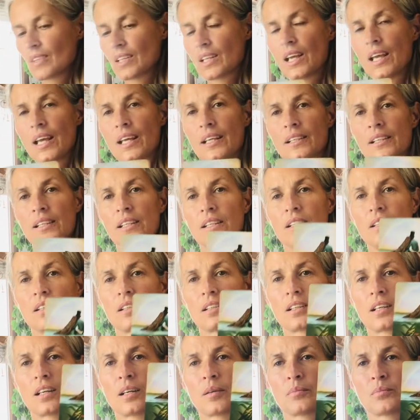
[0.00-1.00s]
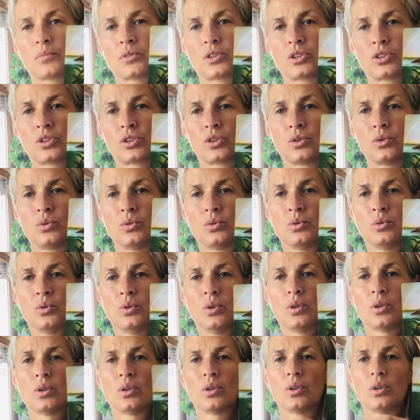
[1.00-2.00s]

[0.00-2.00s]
And here comes 2